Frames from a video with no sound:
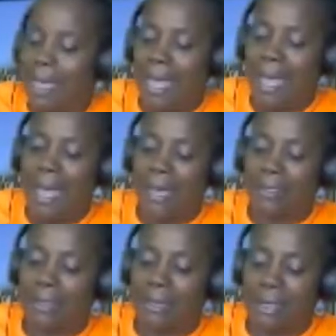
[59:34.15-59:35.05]

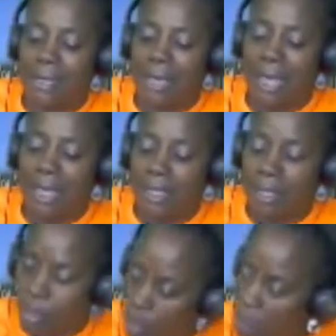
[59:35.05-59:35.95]
And
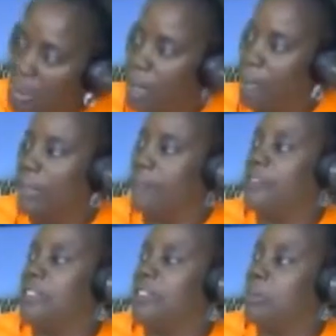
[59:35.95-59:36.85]
look me up on
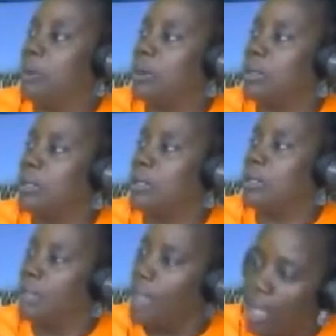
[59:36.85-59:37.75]
Facebook,
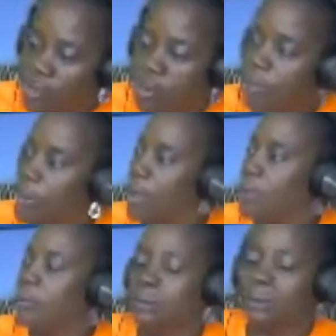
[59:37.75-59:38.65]
Audrey
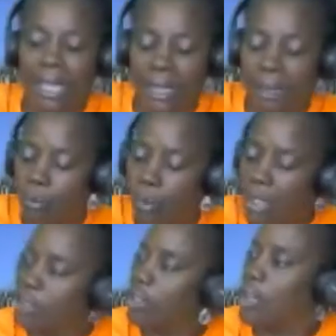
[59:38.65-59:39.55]
Browne. I am
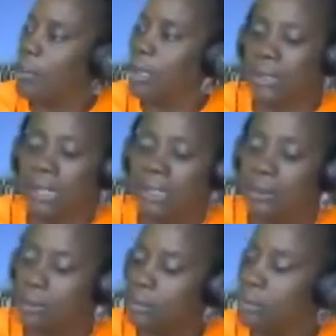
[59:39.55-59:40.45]
willing to come out
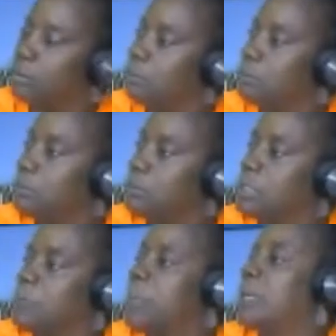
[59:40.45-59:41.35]
and
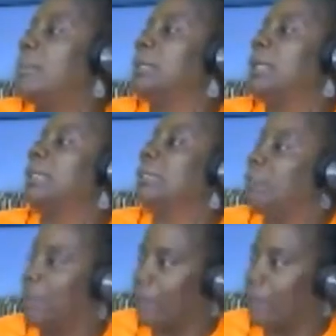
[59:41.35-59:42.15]
speak about anything,